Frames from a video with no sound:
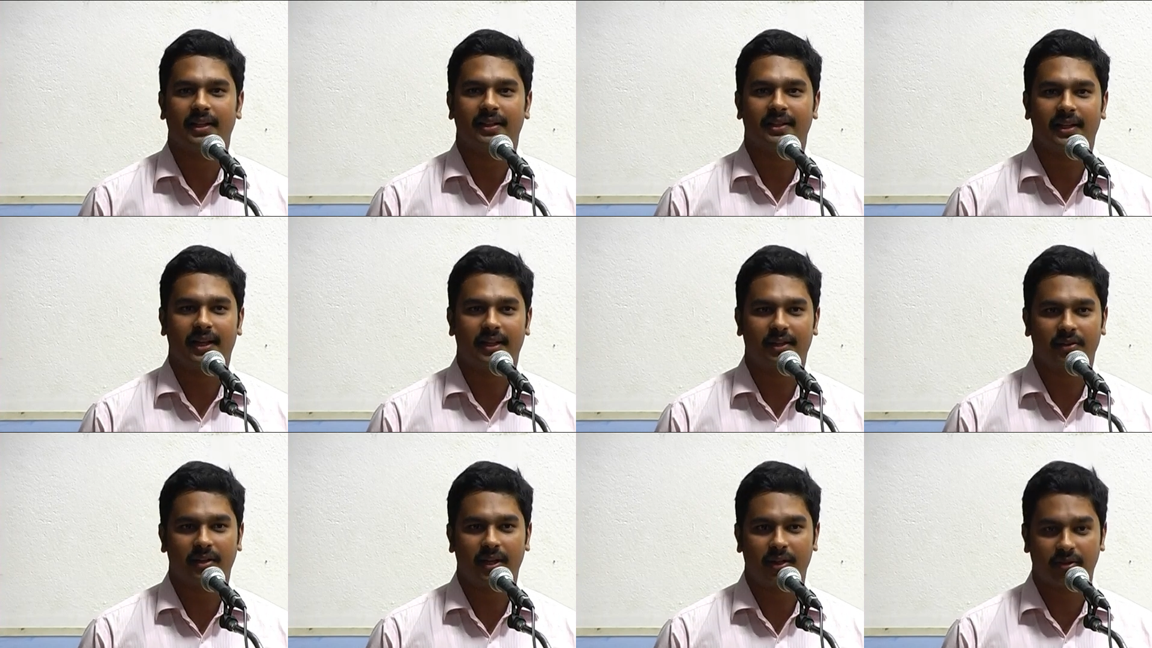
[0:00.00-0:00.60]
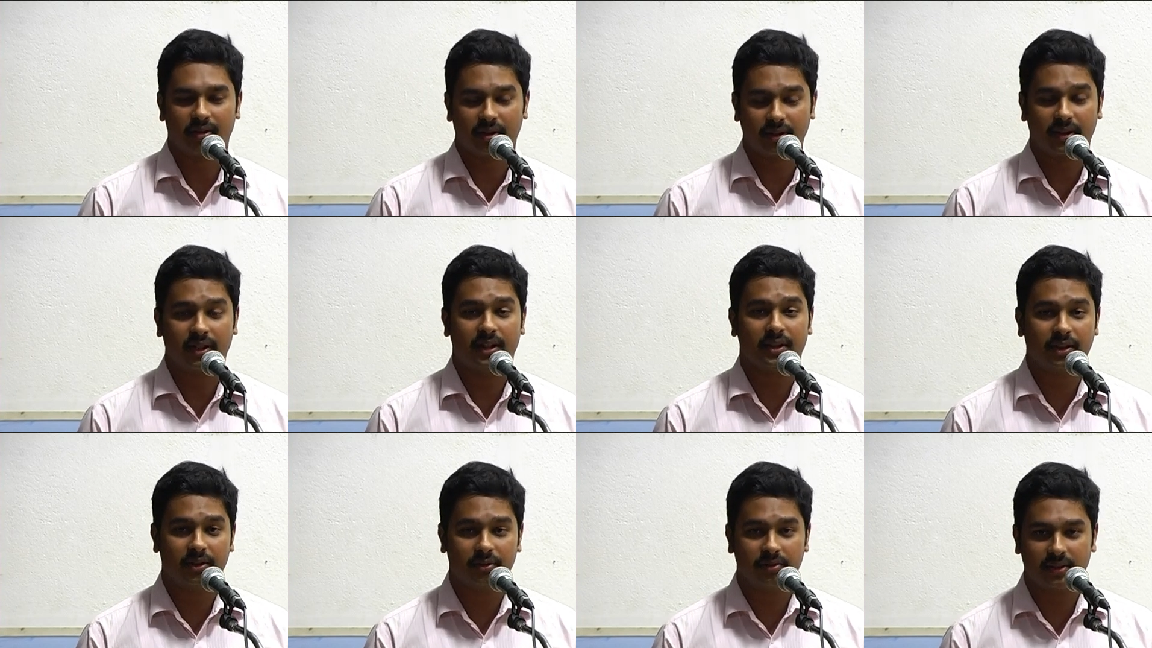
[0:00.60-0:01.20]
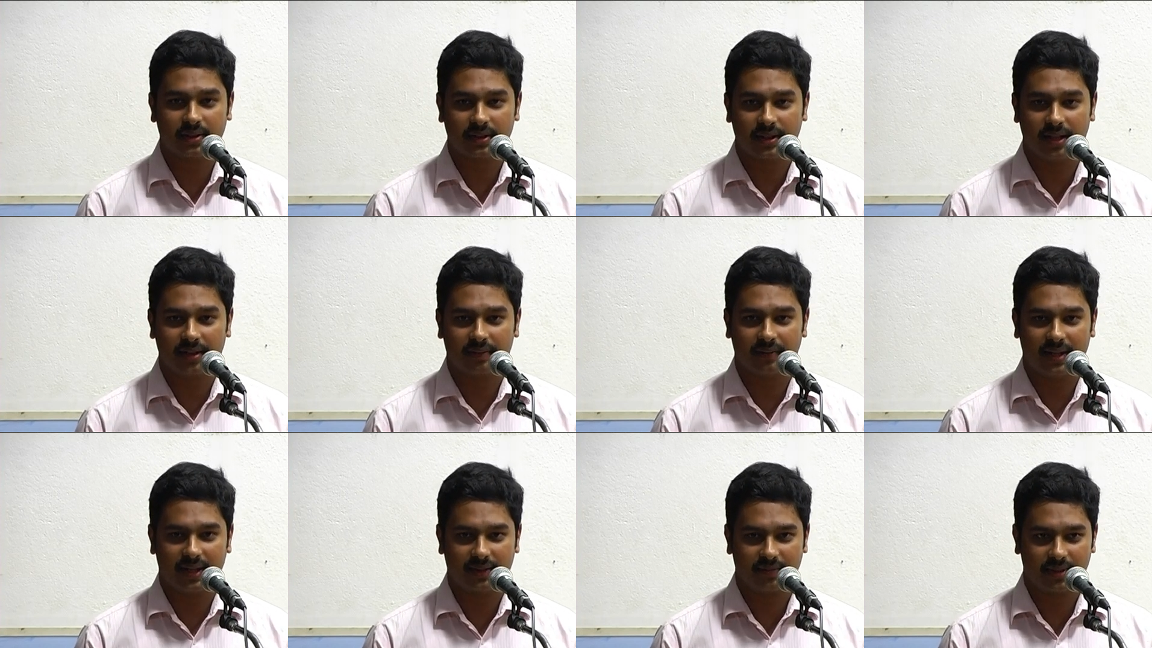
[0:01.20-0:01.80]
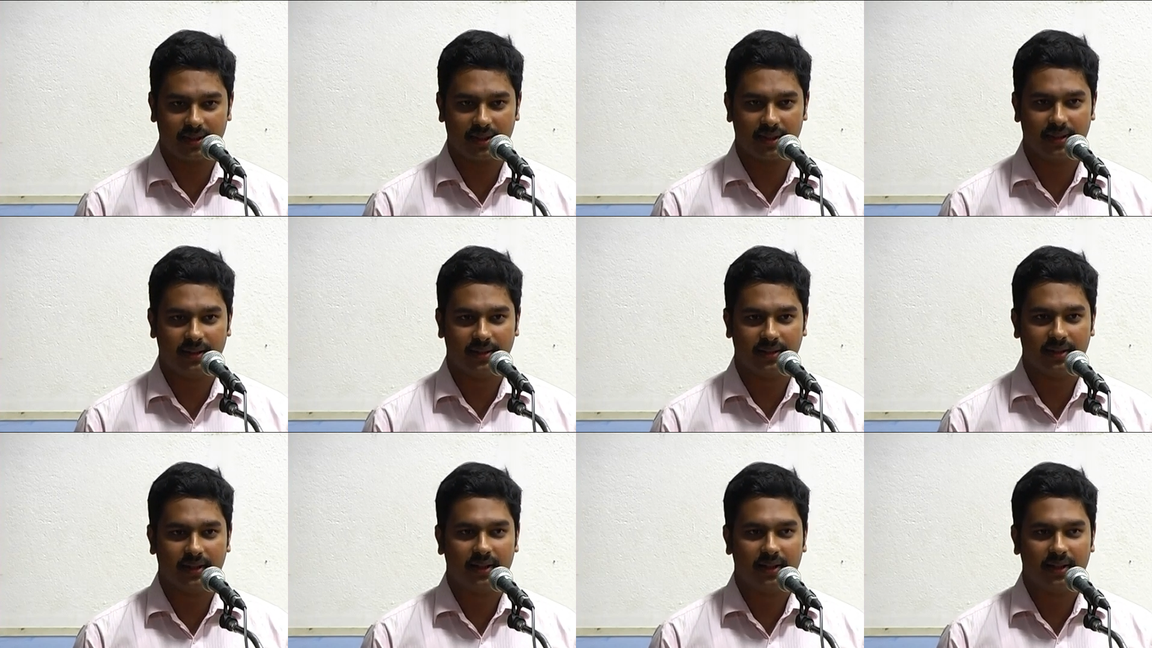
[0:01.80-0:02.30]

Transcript: That I could not continue this kind of lifestyle.